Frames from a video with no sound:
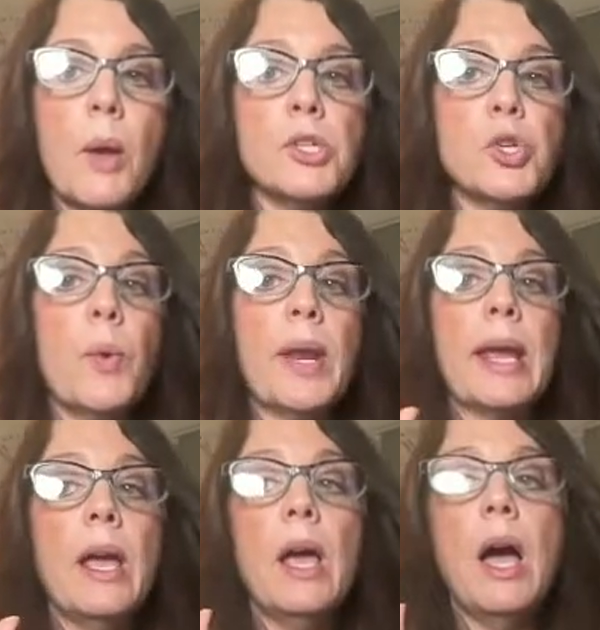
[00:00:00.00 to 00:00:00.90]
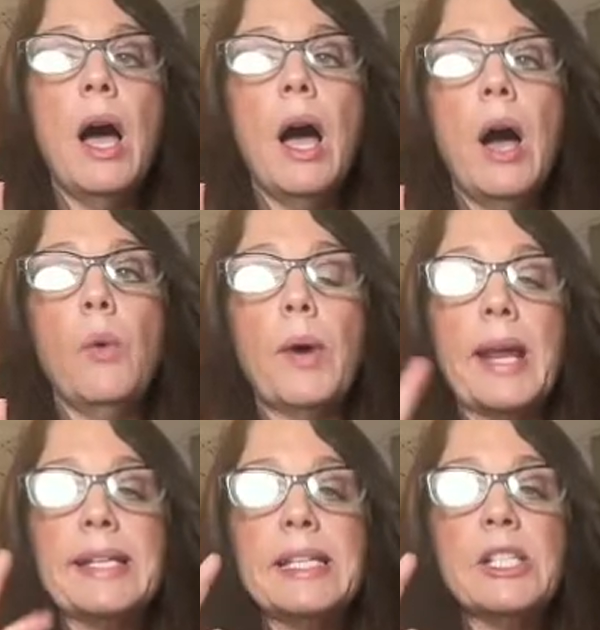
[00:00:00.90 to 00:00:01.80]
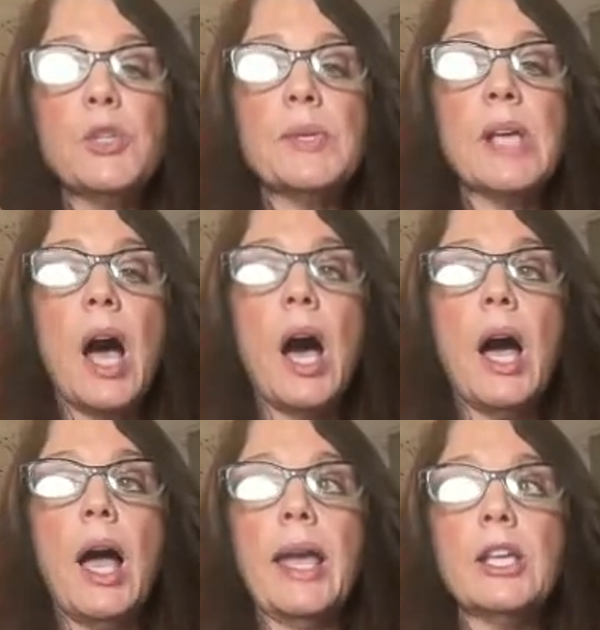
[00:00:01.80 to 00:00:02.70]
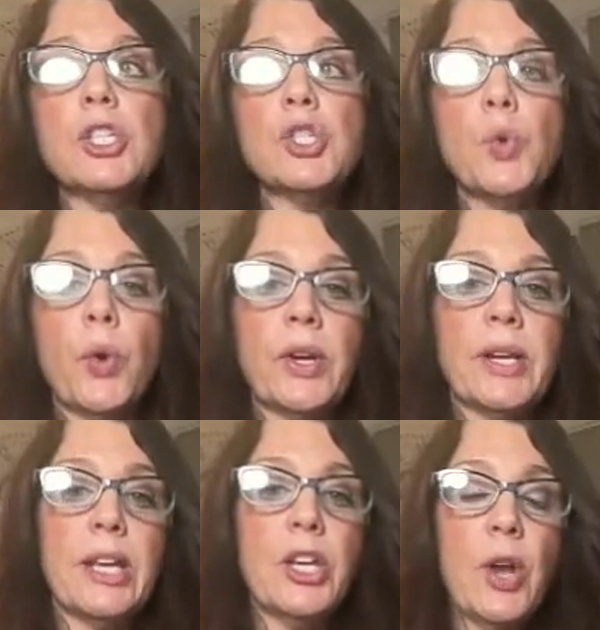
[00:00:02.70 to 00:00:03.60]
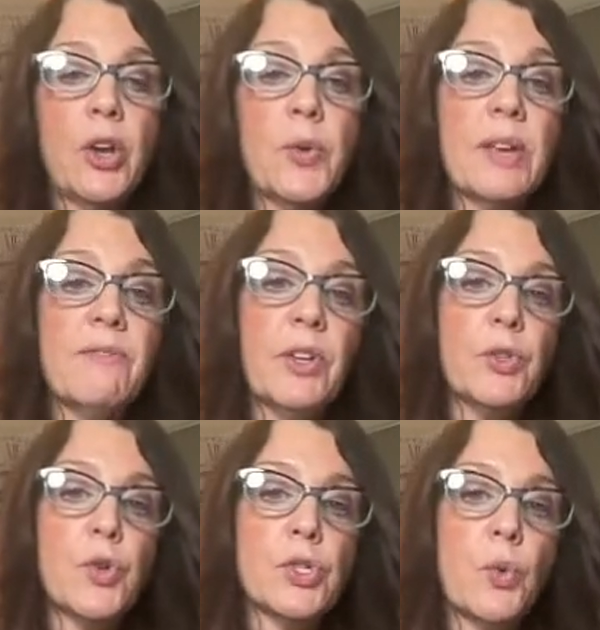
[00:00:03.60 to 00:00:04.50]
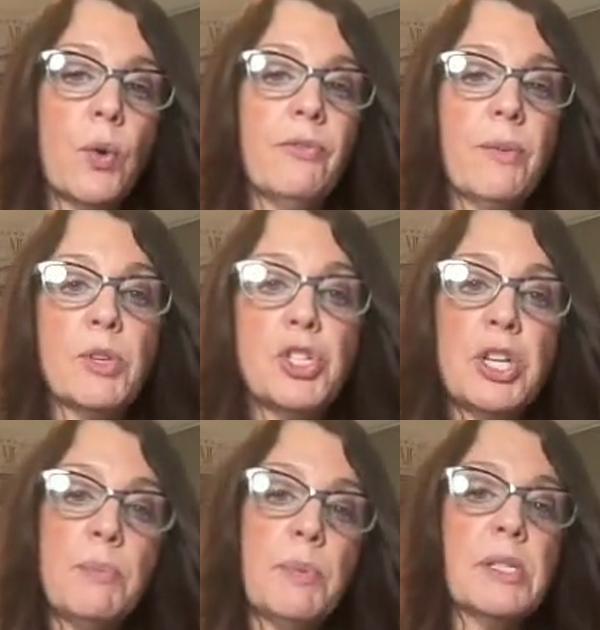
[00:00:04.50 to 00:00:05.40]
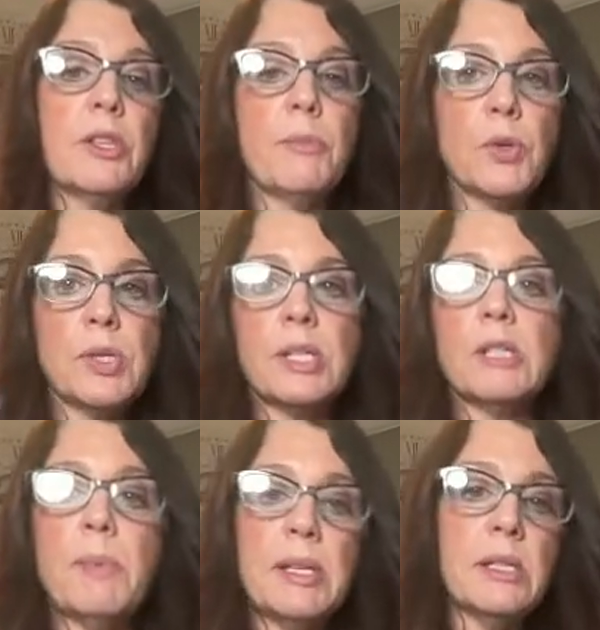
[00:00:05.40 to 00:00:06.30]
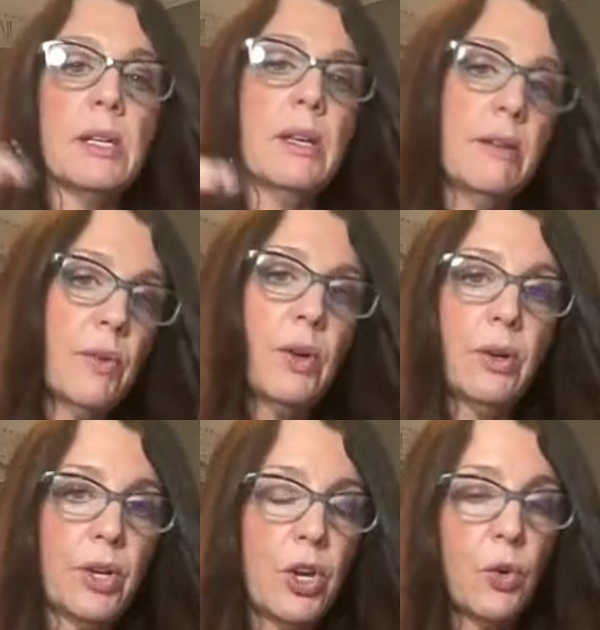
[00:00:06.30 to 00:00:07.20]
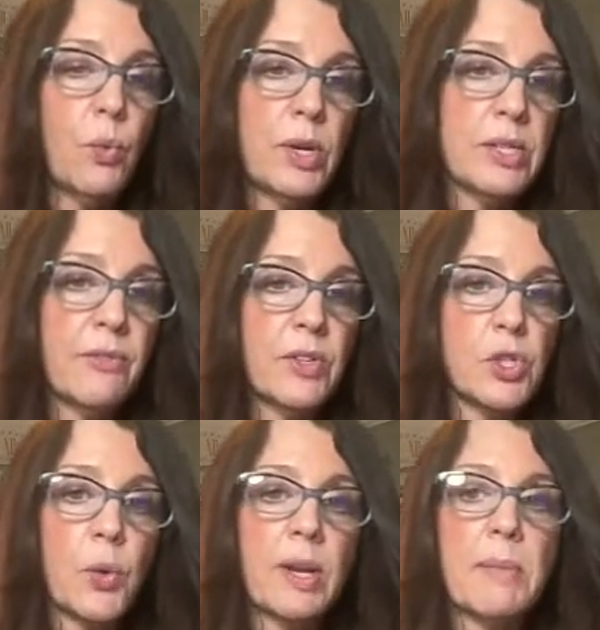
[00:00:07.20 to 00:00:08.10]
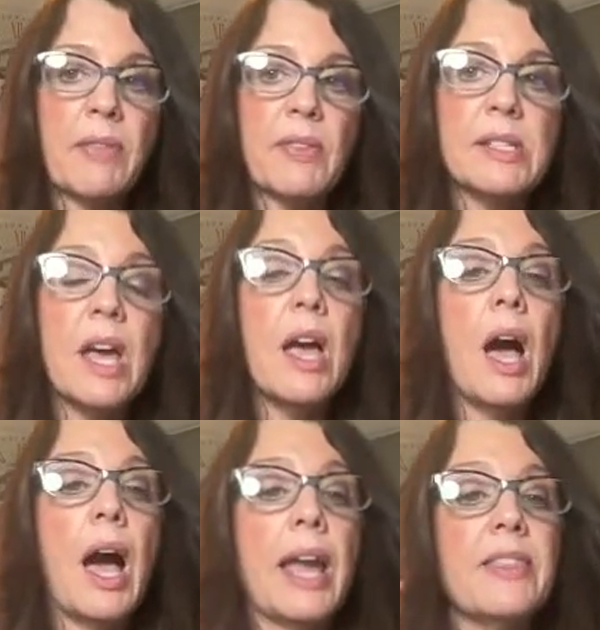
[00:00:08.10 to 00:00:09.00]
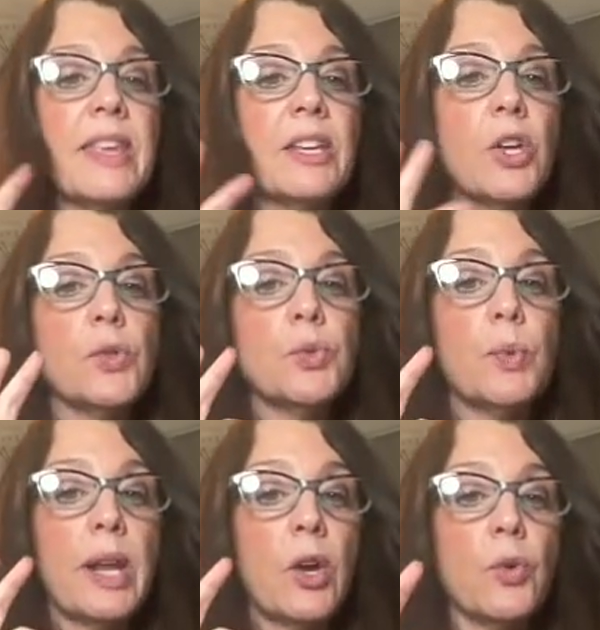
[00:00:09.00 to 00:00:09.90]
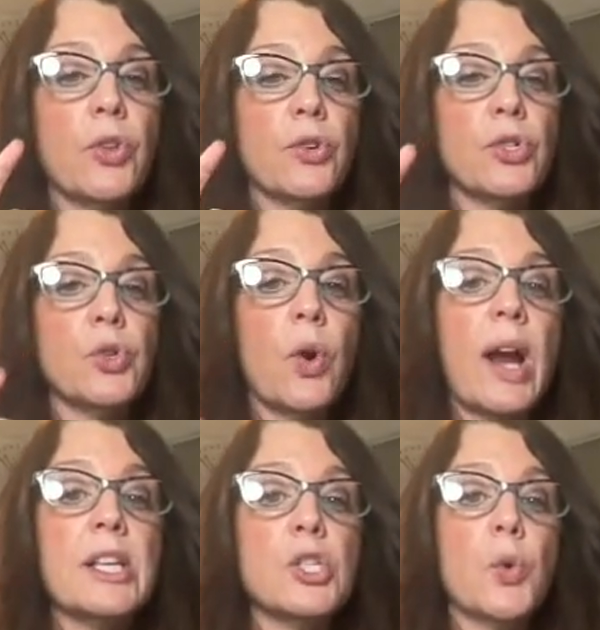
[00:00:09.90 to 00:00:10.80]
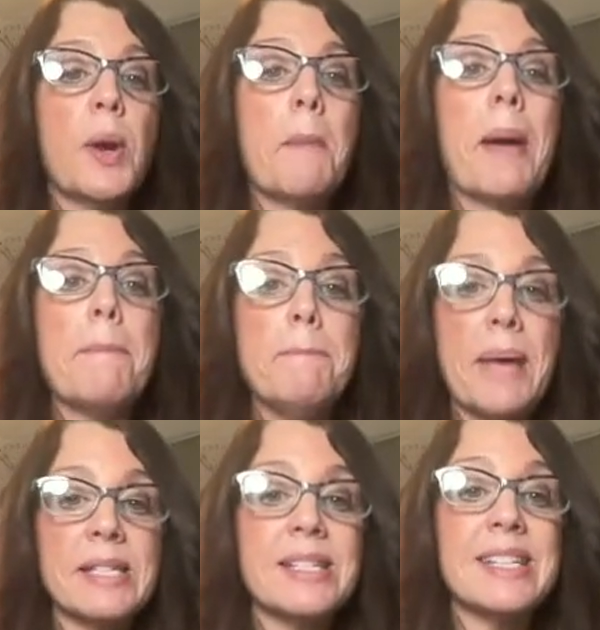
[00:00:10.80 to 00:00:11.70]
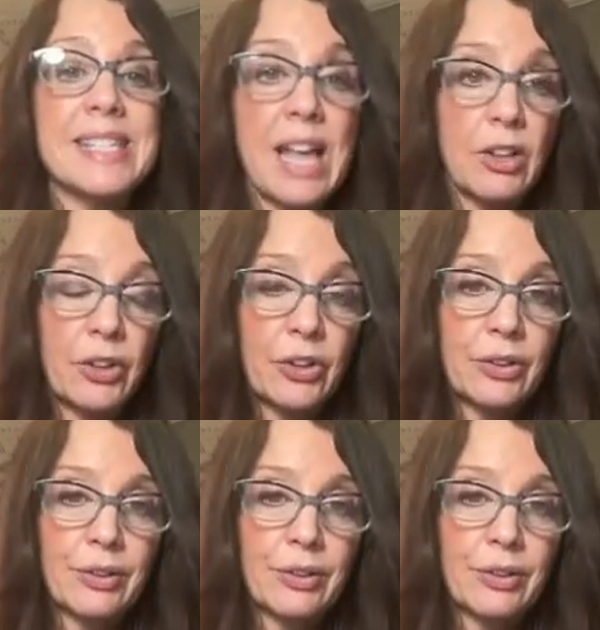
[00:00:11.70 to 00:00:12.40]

So what I did do is I sorted it. You know how you can filter sort from the cheapest to the most expensive, or different sorting methods. I then when I go to their store, I sort it by best seller.